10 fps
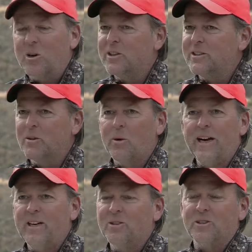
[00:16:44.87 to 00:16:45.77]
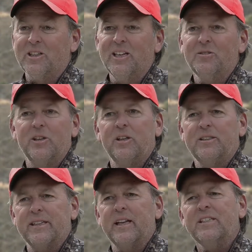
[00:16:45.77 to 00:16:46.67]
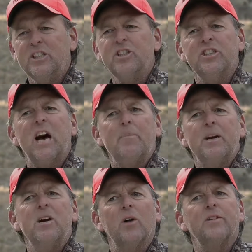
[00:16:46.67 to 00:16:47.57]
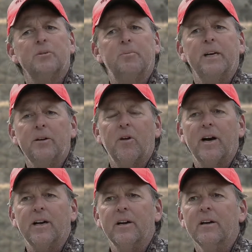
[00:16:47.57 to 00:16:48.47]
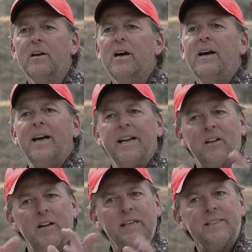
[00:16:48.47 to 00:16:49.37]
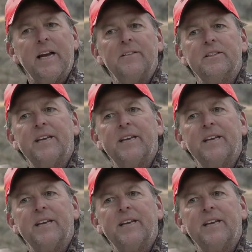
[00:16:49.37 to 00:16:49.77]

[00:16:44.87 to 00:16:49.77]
was the way he knows the country. You know, he said, let's just stop here on this bend right here and glass down this